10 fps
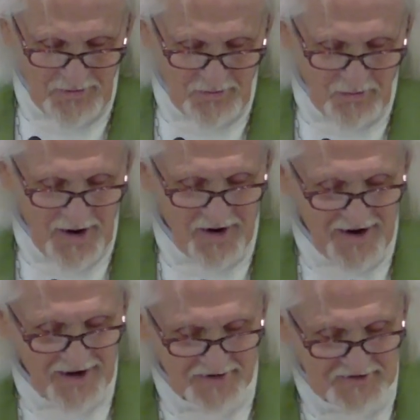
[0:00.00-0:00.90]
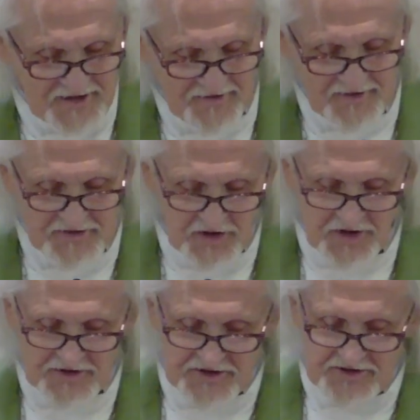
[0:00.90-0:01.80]
Where else in the
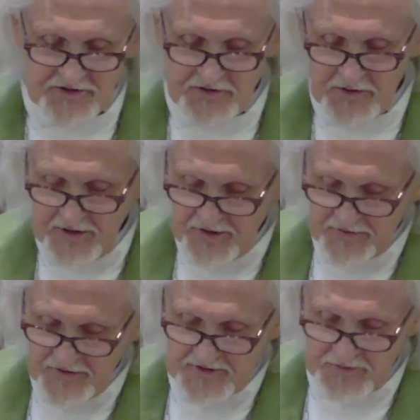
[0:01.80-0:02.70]
church do you hear these